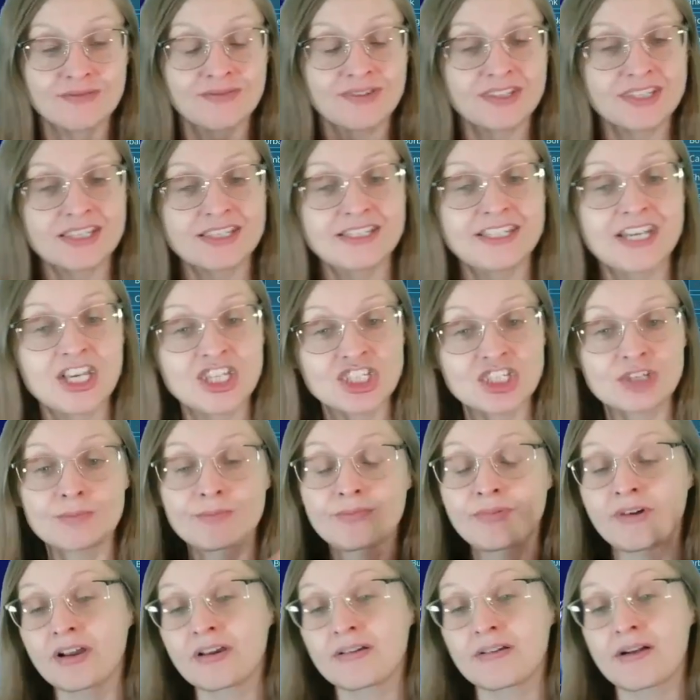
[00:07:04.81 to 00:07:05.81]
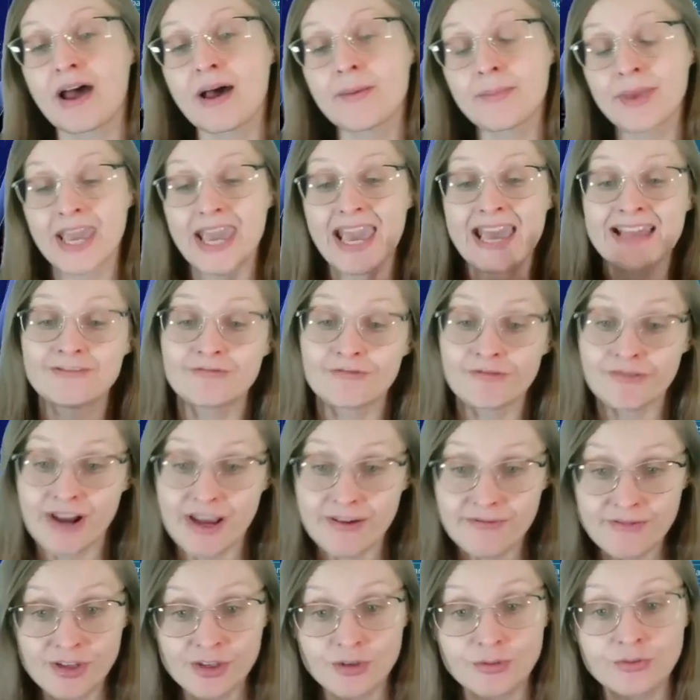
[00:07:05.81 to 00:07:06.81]
visitation, programming, and
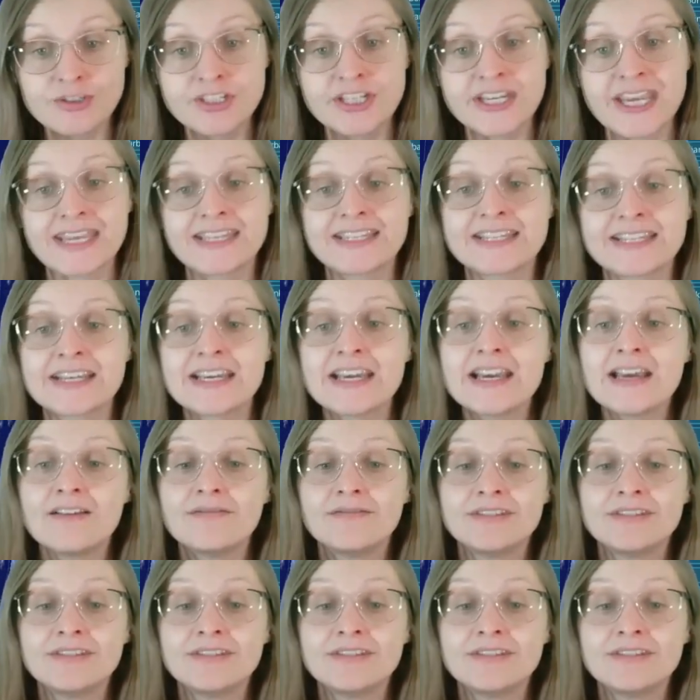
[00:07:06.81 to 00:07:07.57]
revenue data